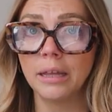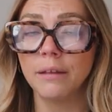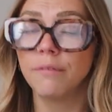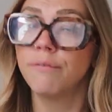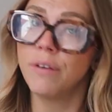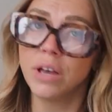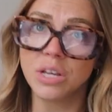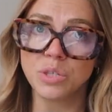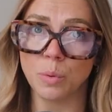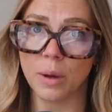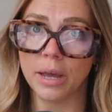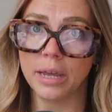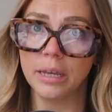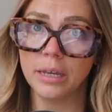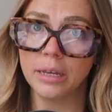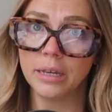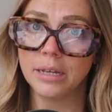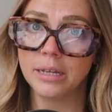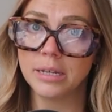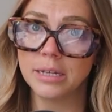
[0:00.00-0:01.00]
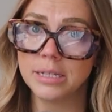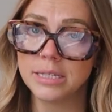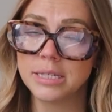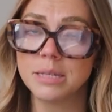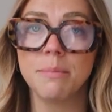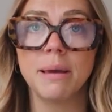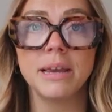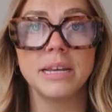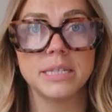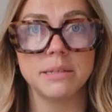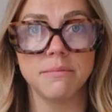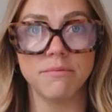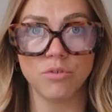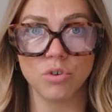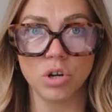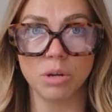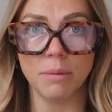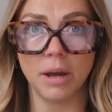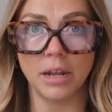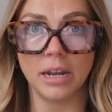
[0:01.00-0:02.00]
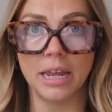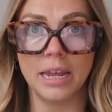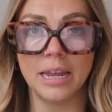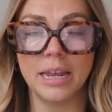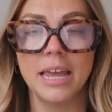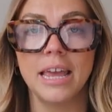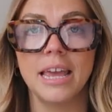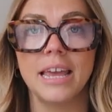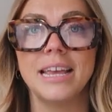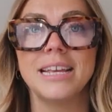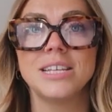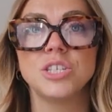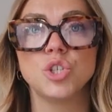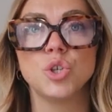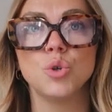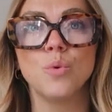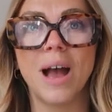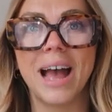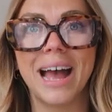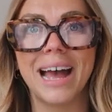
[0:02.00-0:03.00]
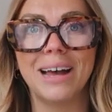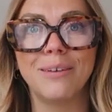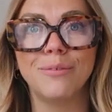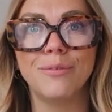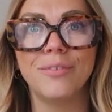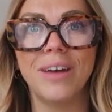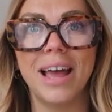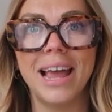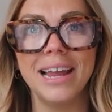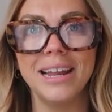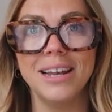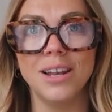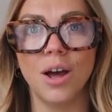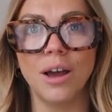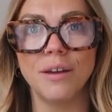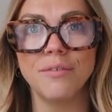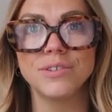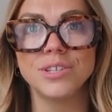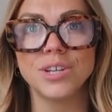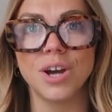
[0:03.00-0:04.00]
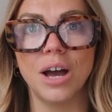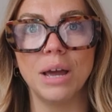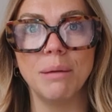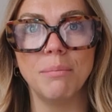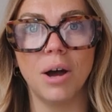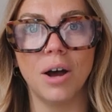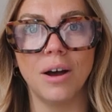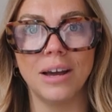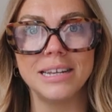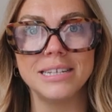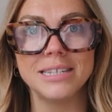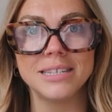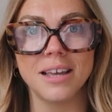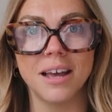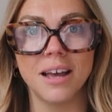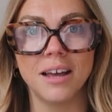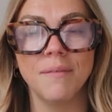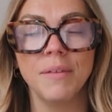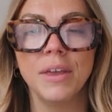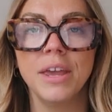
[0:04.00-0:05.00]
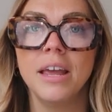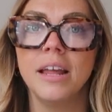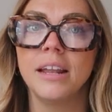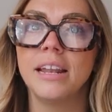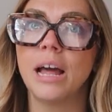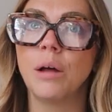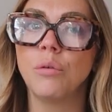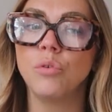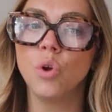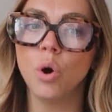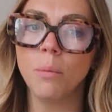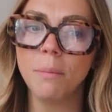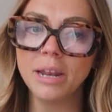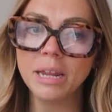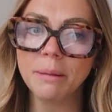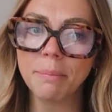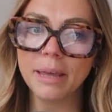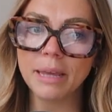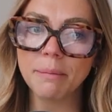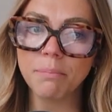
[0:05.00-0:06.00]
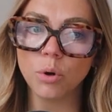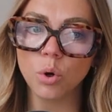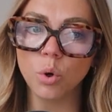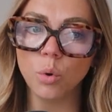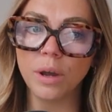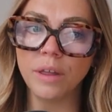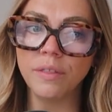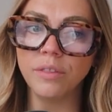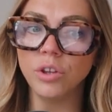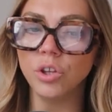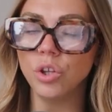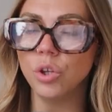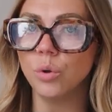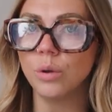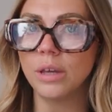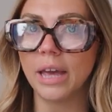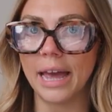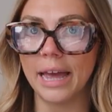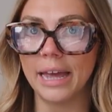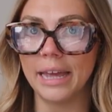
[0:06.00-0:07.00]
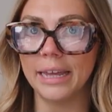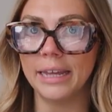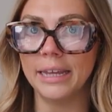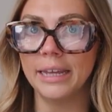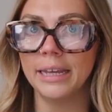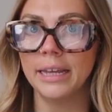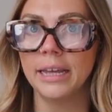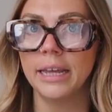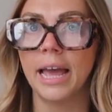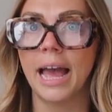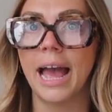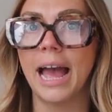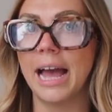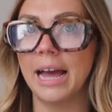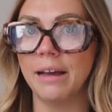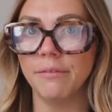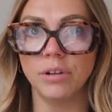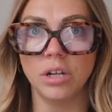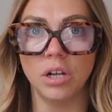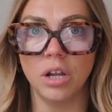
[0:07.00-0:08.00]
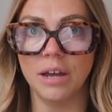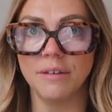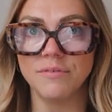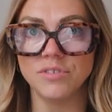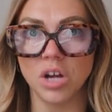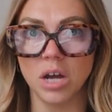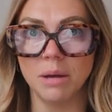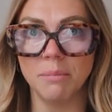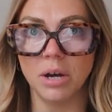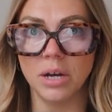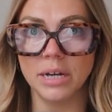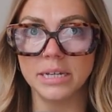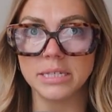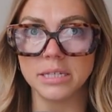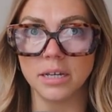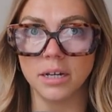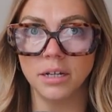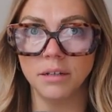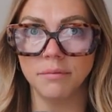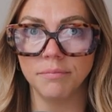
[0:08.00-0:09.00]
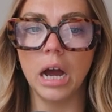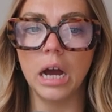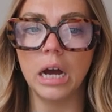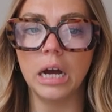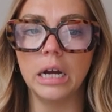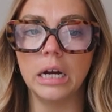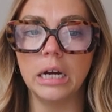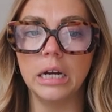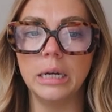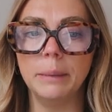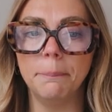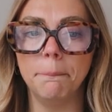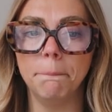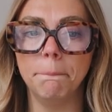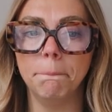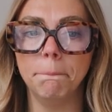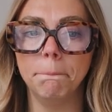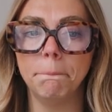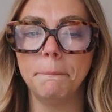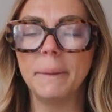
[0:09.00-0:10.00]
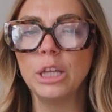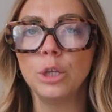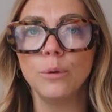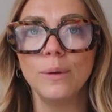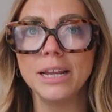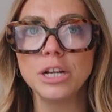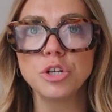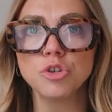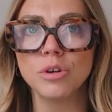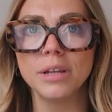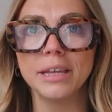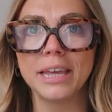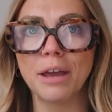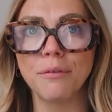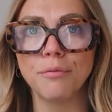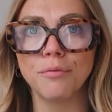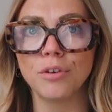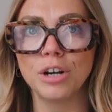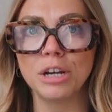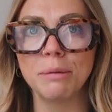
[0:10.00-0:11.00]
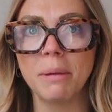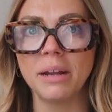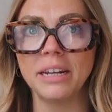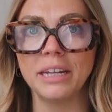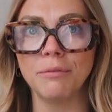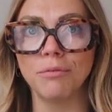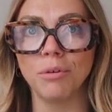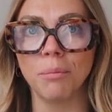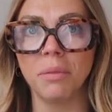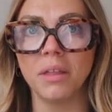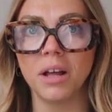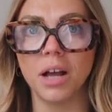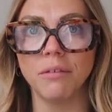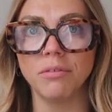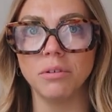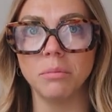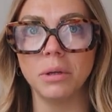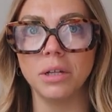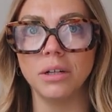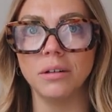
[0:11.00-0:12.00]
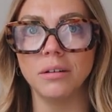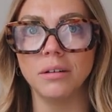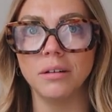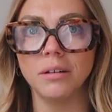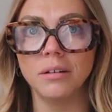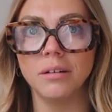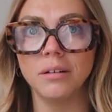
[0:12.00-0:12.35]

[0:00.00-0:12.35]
First way to make some free money is to have a lifetime ISA. Now, not many people in the UK have a lifetime ISA, but you literally get free money from the government.